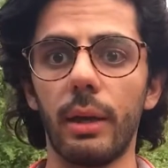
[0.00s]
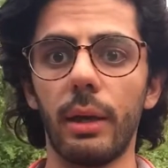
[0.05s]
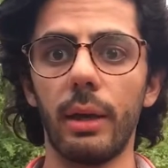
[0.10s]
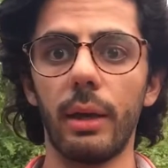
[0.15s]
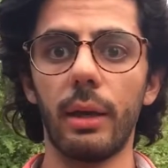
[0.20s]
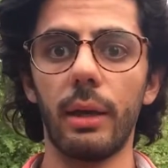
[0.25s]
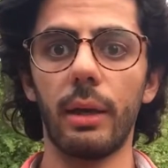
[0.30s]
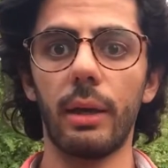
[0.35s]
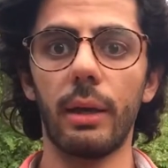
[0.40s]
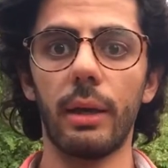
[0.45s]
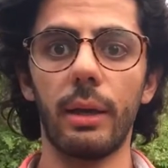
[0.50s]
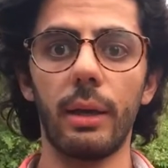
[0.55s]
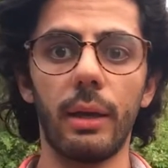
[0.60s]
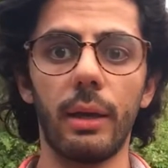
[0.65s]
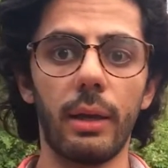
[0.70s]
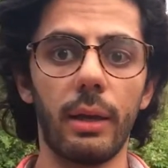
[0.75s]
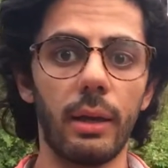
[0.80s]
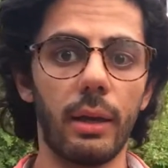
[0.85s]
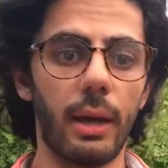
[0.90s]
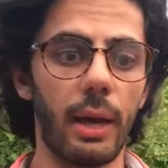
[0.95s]
I
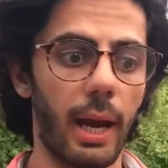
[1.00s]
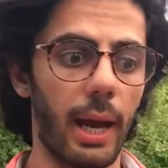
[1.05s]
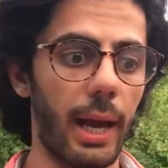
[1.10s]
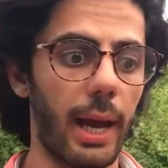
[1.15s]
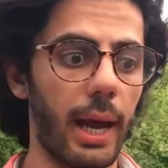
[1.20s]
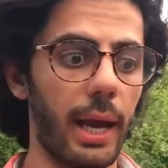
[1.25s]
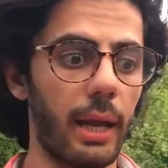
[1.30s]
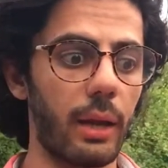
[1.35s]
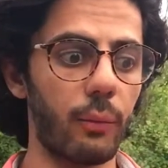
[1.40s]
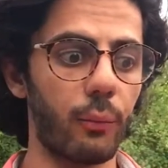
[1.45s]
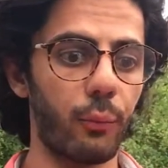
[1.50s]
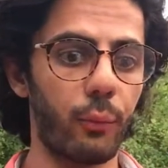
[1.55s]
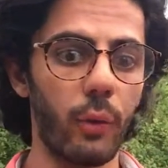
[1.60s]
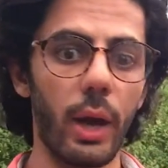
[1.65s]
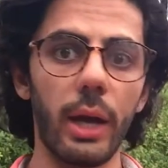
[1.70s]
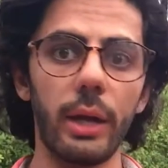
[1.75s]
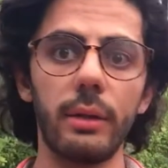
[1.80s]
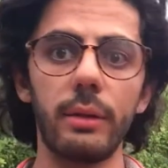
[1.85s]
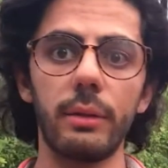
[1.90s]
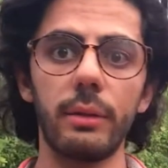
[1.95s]
had a
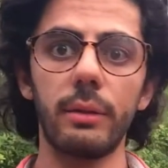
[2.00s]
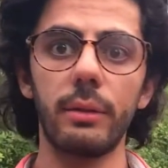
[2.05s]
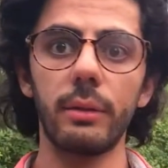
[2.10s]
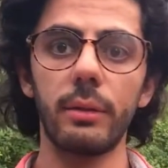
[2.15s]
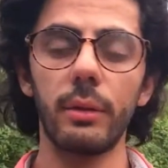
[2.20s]
friend